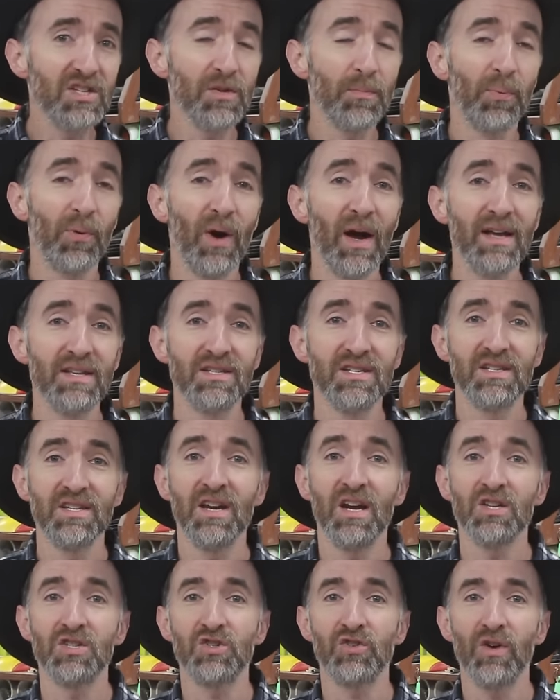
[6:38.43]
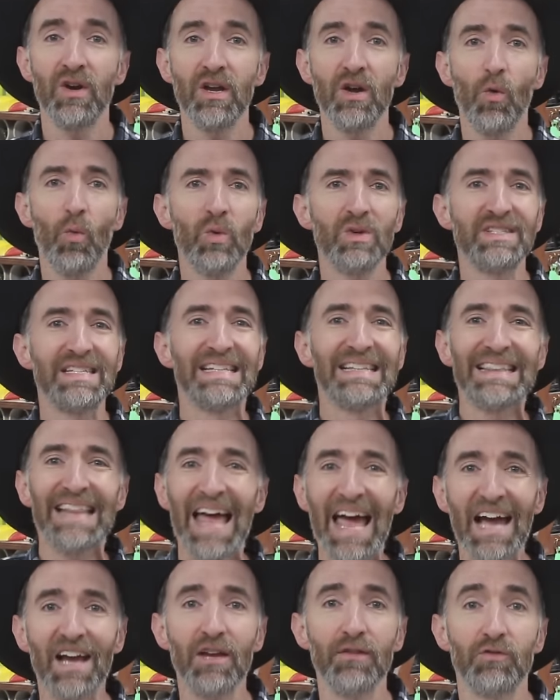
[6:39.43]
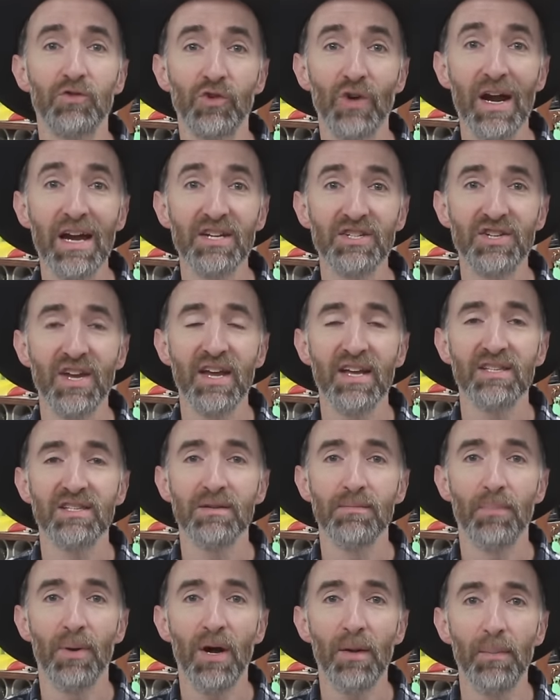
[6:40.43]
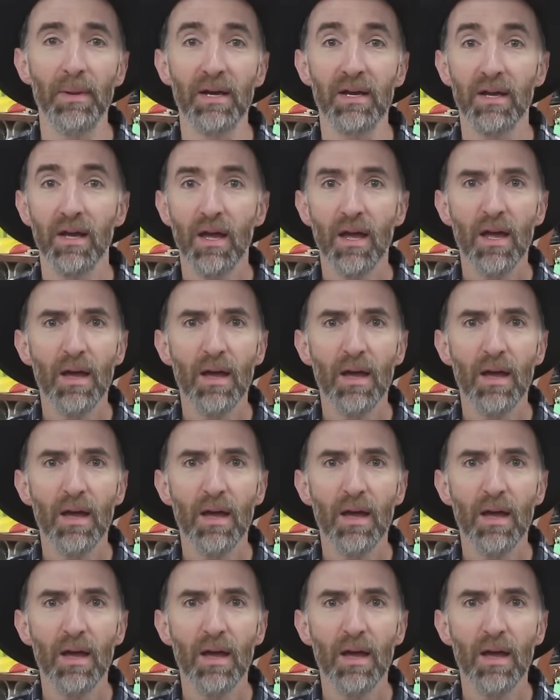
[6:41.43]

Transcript: surprises in Australia was the lack of trash cans in public.